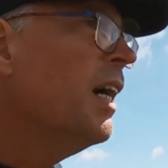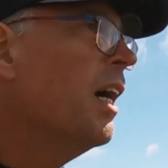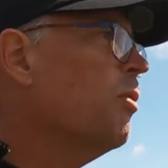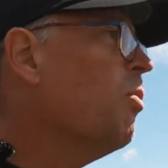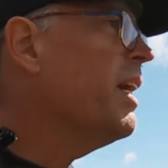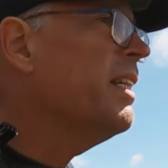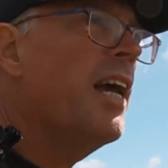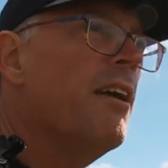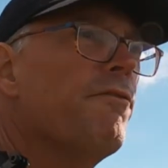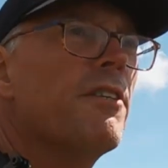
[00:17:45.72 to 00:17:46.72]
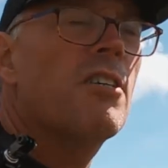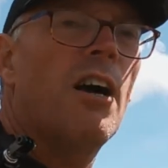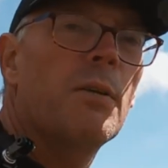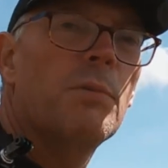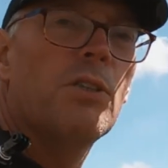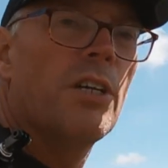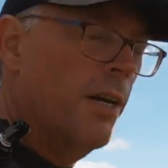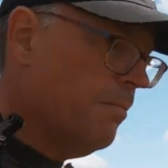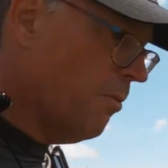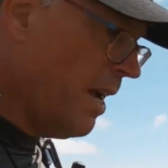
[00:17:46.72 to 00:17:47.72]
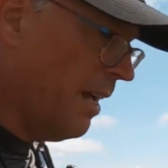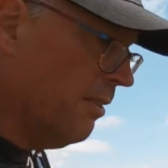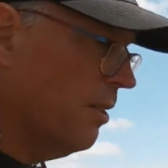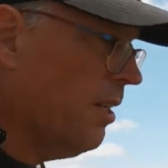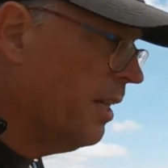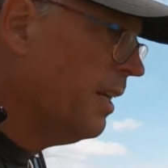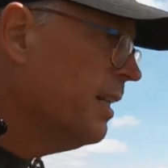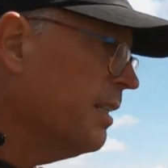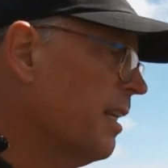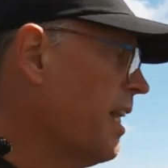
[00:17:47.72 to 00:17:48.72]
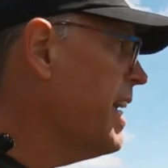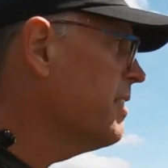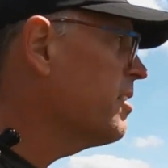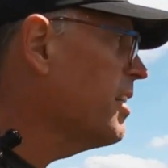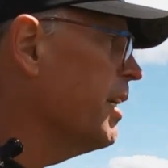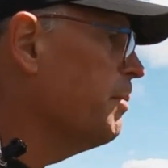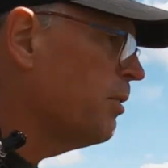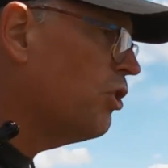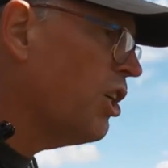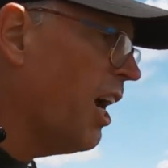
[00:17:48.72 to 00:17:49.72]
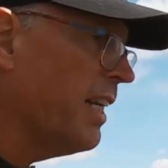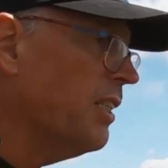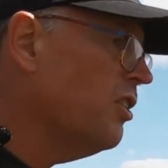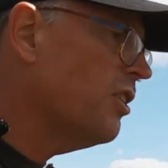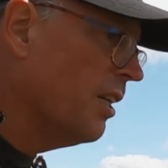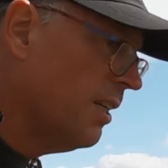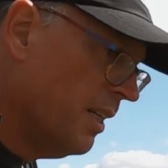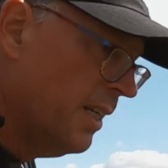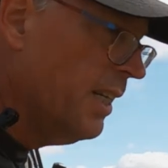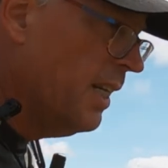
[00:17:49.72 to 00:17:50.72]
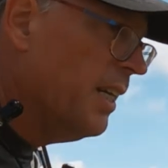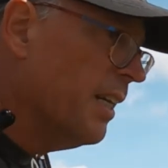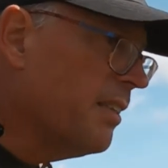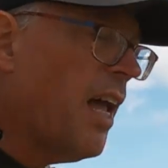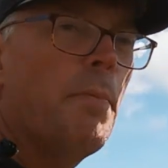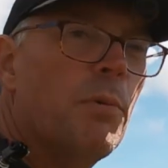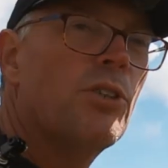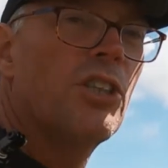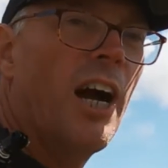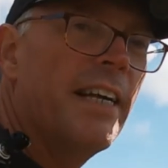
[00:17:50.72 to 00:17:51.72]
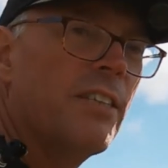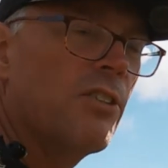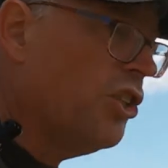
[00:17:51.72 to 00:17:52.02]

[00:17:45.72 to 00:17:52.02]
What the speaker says: are the way that every time you turn round the landscape has changed. The dappled shade has